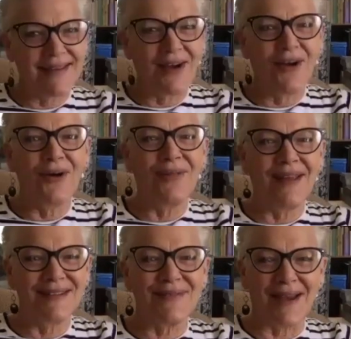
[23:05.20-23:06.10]
Oh,
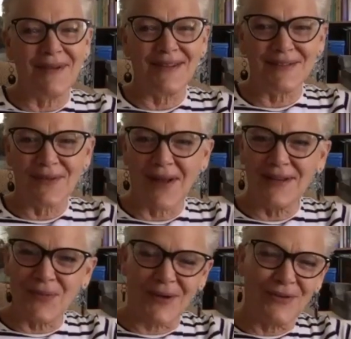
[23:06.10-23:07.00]
that's fabulous. Ron's
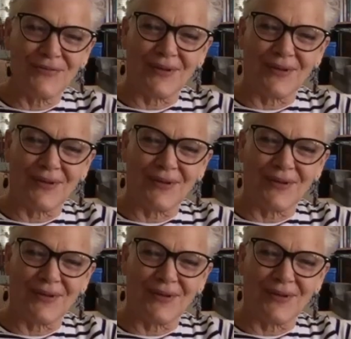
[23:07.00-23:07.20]
wonderful.